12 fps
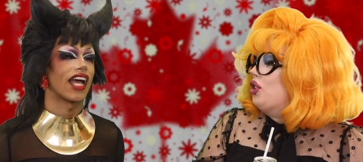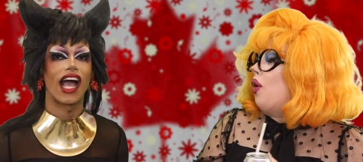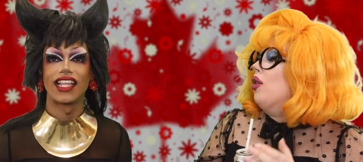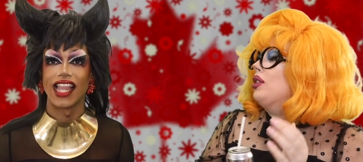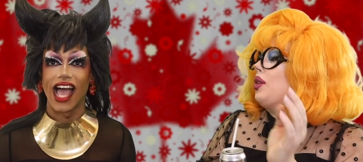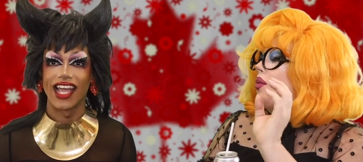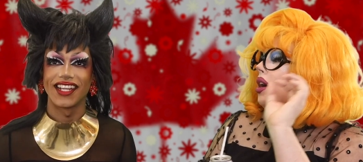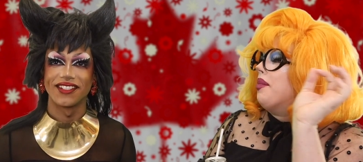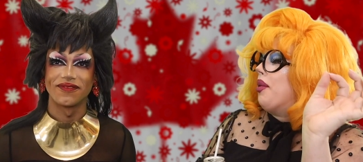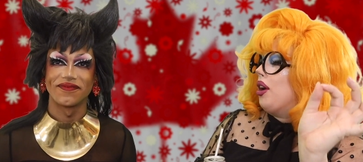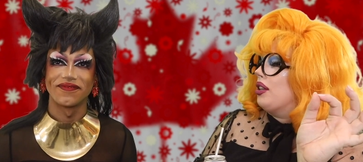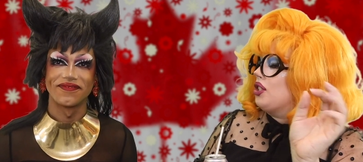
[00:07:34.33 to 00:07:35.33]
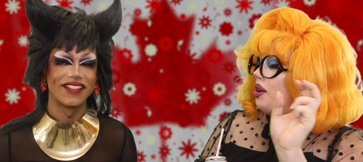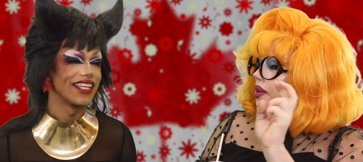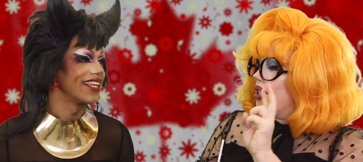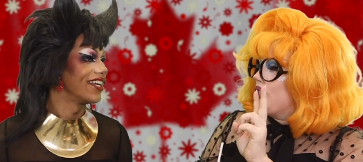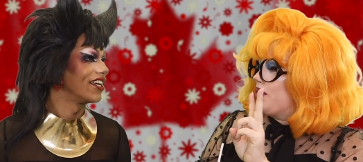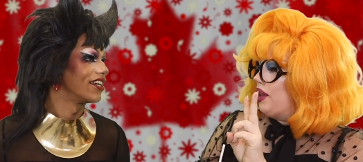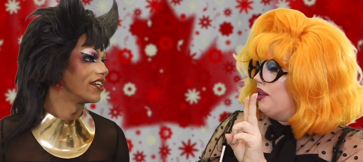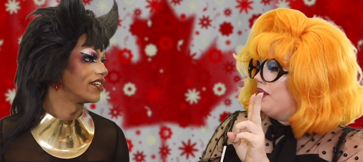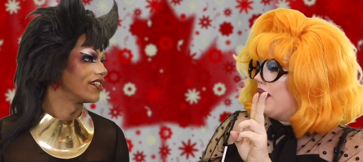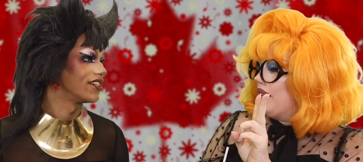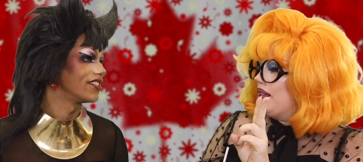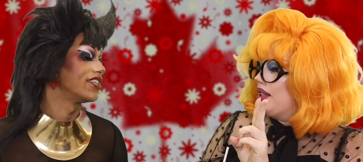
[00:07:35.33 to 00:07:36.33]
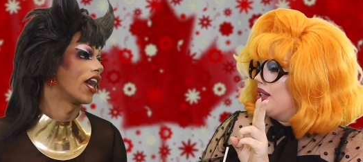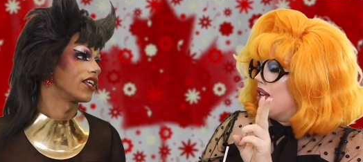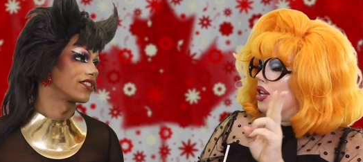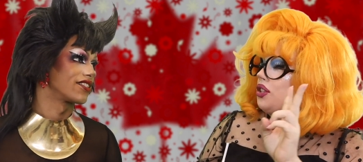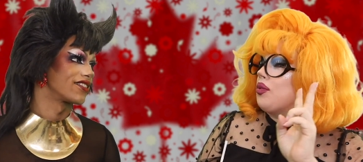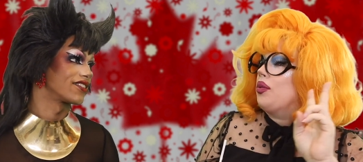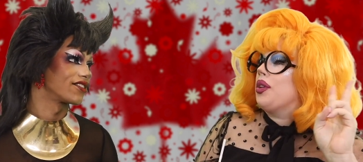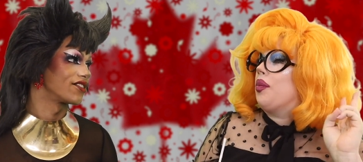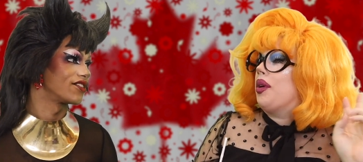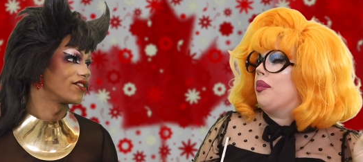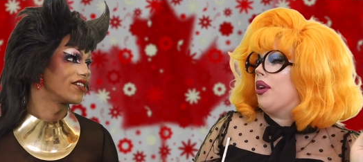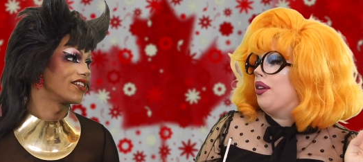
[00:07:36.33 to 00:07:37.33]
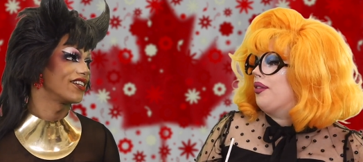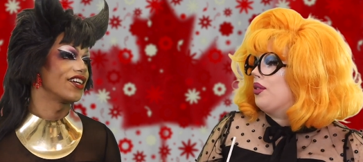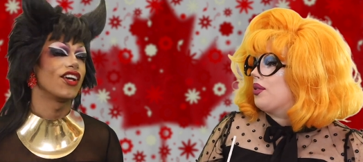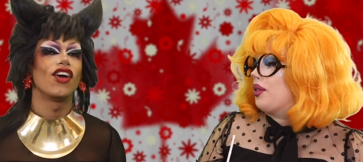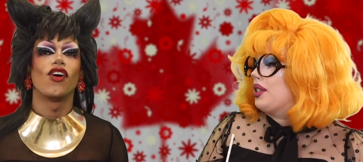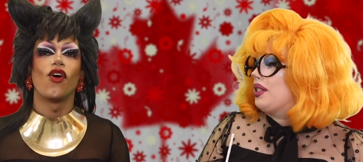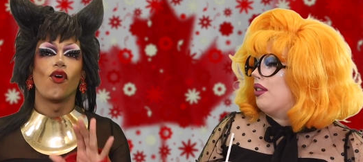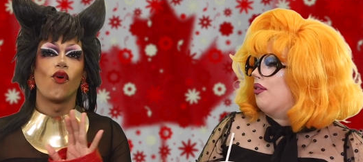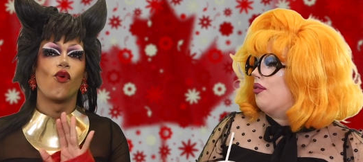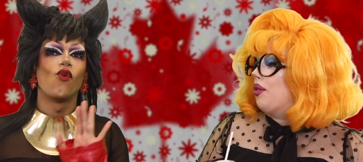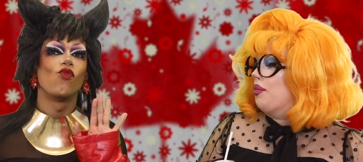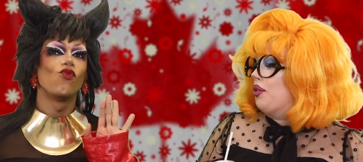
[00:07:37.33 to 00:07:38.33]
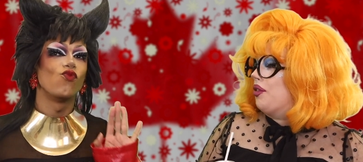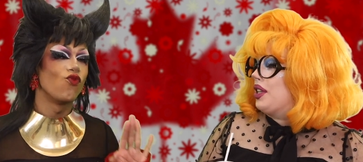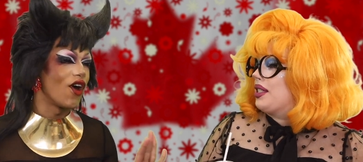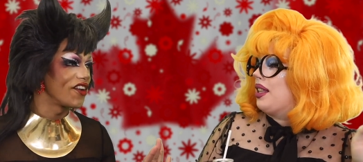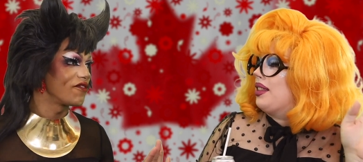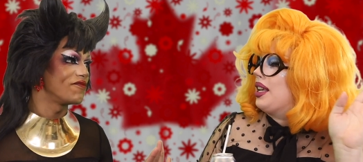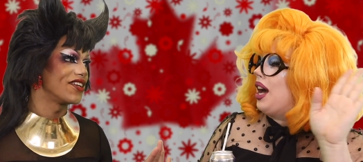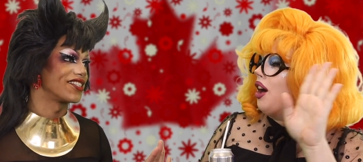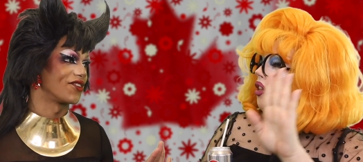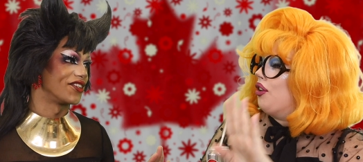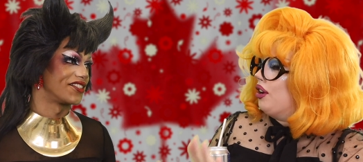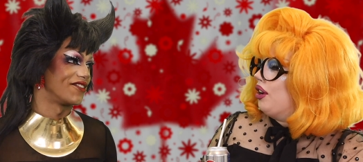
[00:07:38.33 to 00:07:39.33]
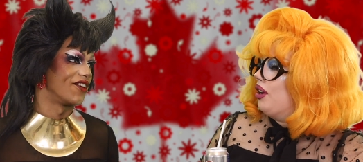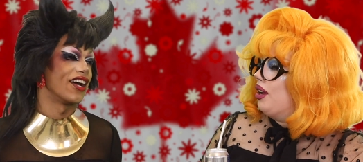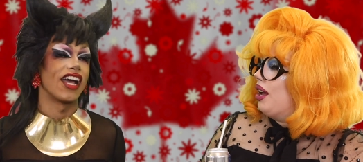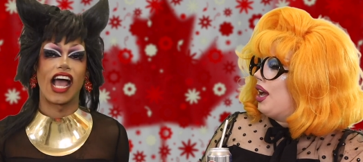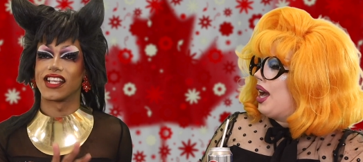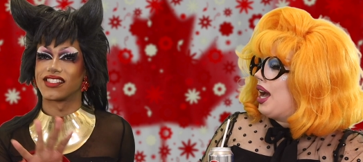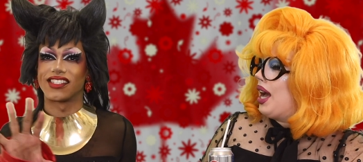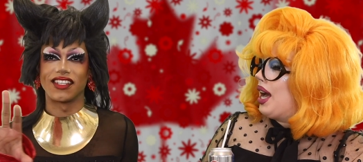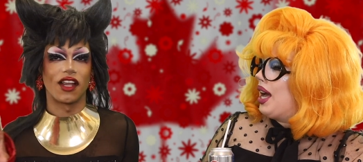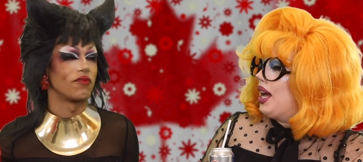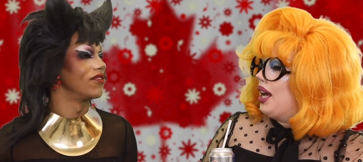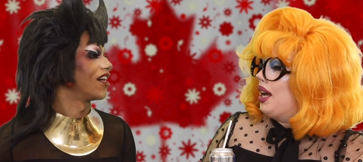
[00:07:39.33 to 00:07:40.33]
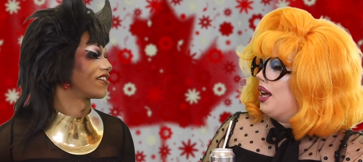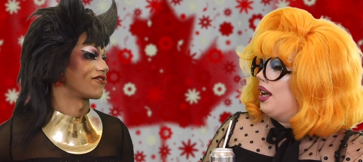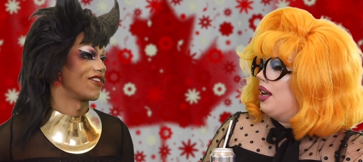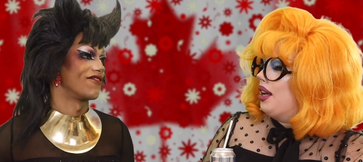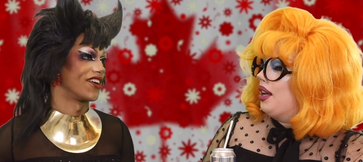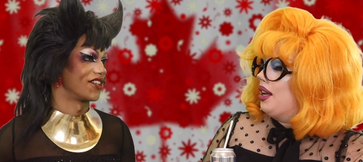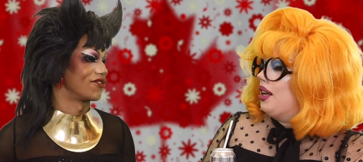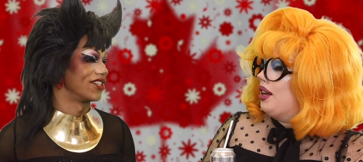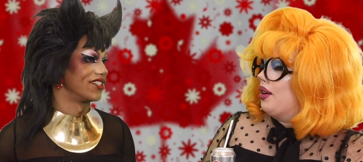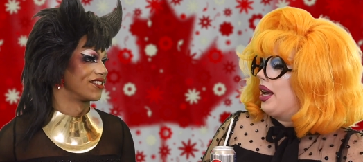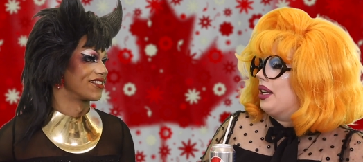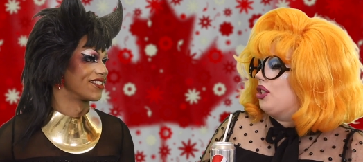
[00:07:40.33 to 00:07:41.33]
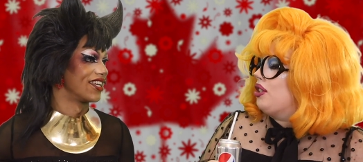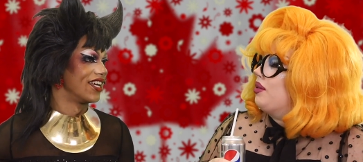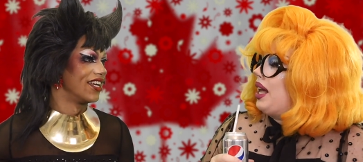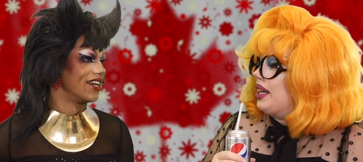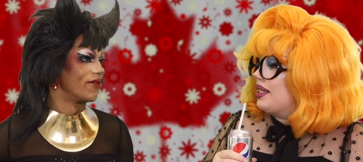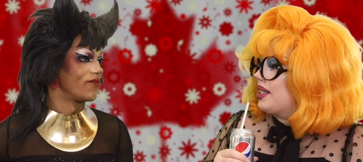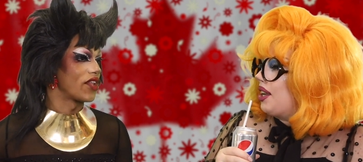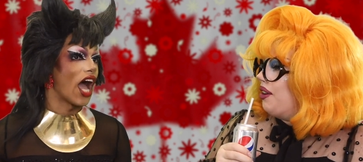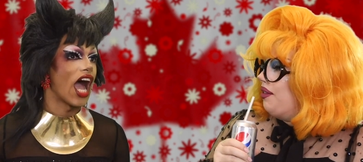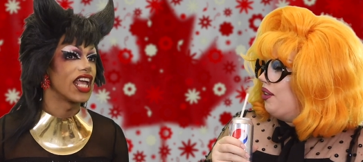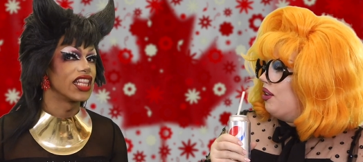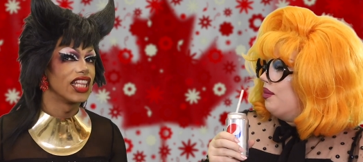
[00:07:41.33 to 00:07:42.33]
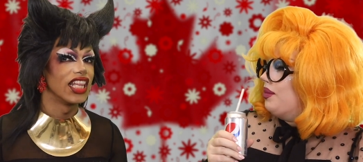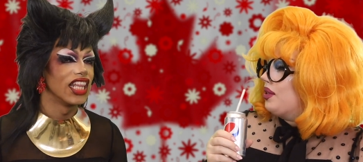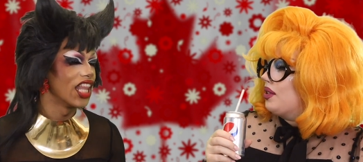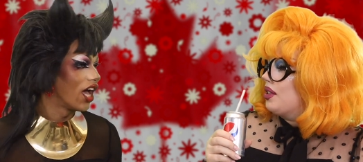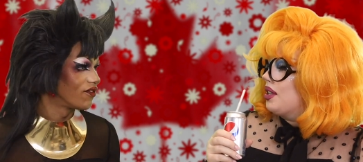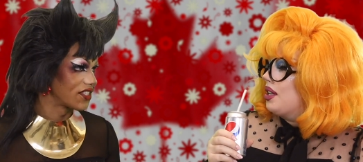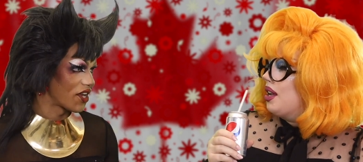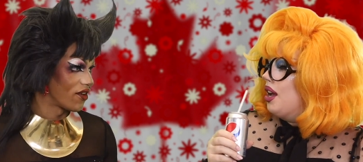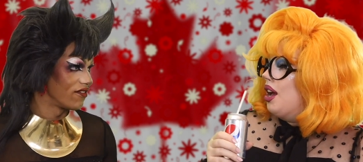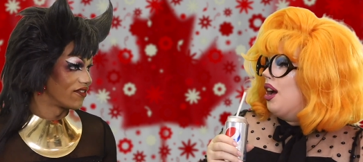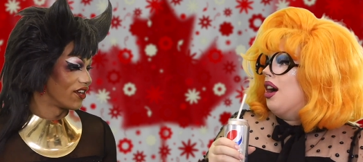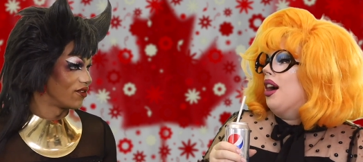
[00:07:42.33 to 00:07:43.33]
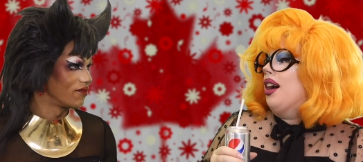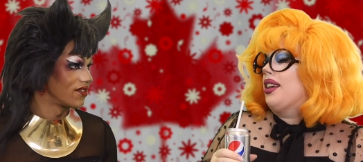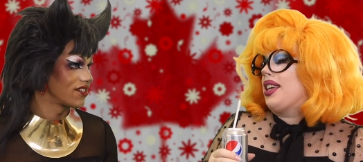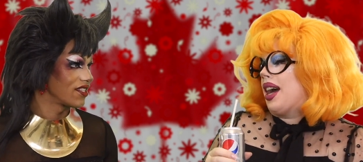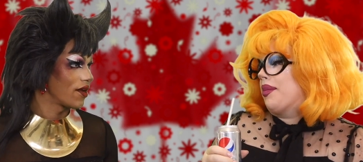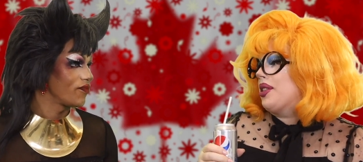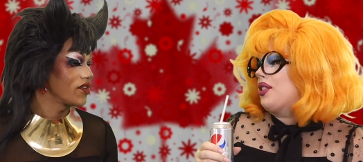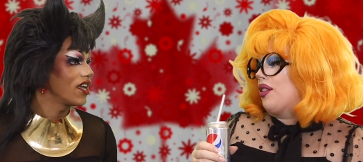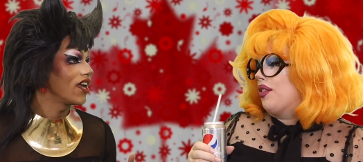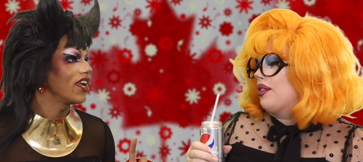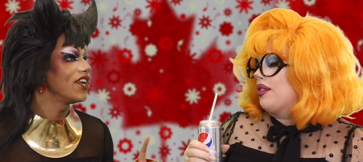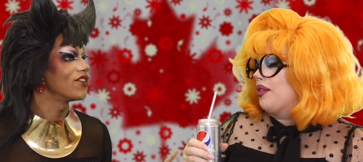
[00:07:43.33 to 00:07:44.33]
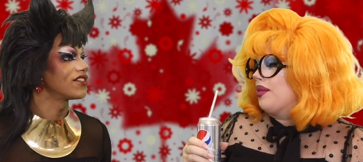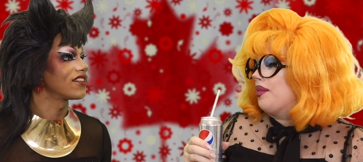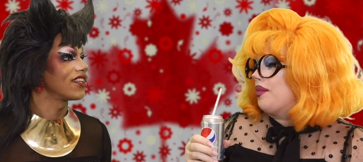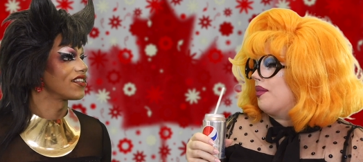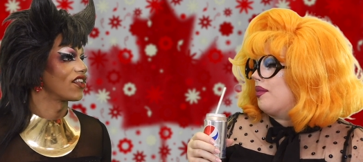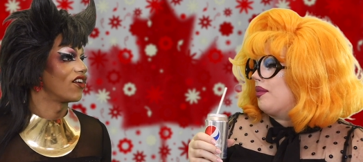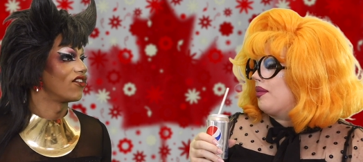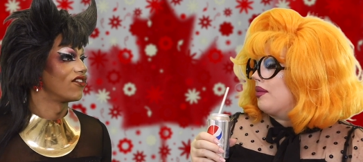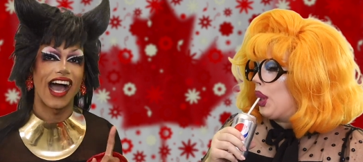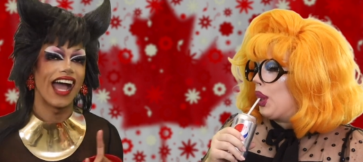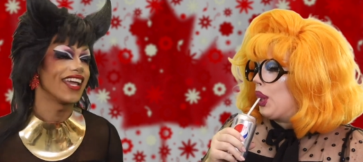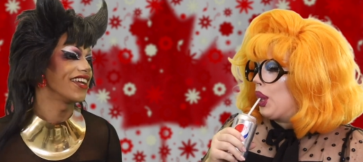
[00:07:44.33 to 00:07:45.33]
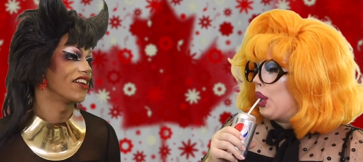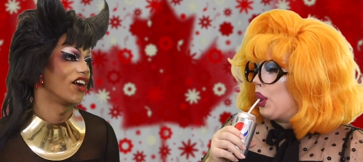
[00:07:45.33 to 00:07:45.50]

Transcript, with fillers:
Speaker 1: So I only lie. one part, Gemini's twin, right? Yes. So only one part of you has only seen four movies. One of me other...
Speaker 2: has seen a plethora of other ones. Okay,
Speaker 1: do you like scary films? I love
Speaker 2: scary films. yeah, me too. Here's the thing though. I hate